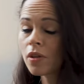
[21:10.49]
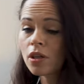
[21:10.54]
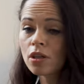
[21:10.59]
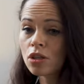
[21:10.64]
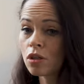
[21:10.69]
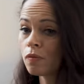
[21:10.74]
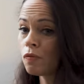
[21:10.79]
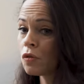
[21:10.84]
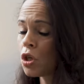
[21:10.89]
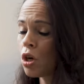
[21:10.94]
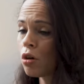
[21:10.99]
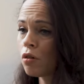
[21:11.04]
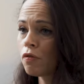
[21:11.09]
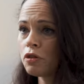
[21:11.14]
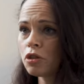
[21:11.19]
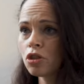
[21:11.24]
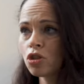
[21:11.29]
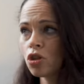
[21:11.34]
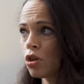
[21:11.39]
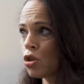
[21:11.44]
some
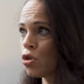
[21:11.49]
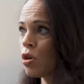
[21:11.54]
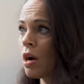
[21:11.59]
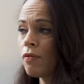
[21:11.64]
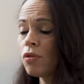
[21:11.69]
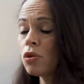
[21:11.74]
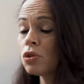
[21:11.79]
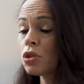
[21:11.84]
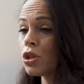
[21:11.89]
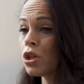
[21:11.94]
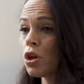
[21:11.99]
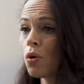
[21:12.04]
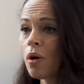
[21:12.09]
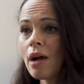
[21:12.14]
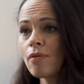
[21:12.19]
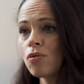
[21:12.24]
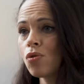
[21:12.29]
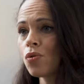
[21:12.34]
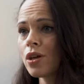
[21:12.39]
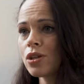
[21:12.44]
photographers travel so they don't
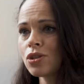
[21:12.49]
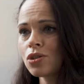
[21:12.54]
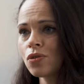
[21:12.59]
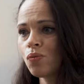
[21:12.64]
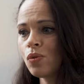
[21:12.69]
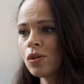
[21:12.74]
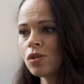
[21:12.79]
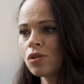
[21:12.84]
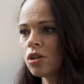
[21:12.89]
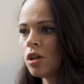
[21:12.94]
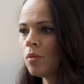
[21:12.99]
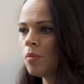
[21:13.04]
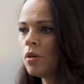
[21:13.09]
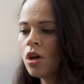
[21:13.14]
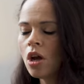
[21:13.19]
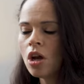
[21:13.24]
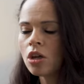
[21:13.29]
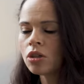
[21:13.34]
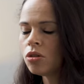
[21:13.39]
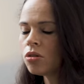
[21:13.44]
have all that stuff with them,
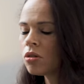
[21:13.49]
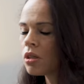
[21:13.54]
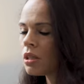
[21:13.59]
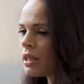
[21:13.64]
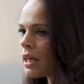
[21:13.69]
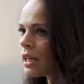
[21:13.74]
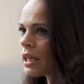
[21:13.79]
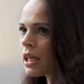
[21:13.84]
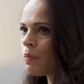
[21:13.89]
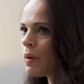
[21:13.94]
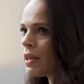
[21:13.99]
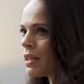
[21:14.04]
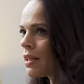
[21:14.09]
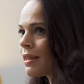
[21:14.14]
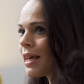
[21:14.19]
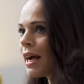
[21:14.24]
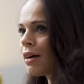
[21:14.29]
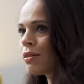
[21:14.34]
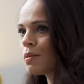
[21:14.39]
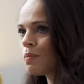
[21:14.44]
you can then command a
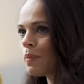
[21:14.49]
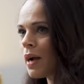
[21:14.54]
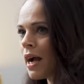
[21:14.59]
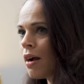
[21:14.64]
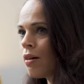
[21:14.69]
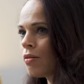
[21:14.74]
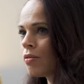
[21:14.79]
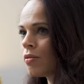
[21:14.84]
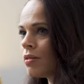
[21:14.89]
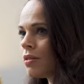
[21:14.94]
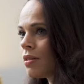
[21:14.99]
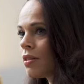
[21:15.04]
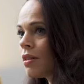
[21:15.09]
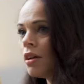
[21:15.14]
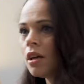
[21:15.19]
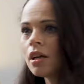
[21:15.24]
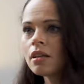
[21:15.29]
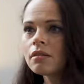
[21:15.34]
thousand pounds.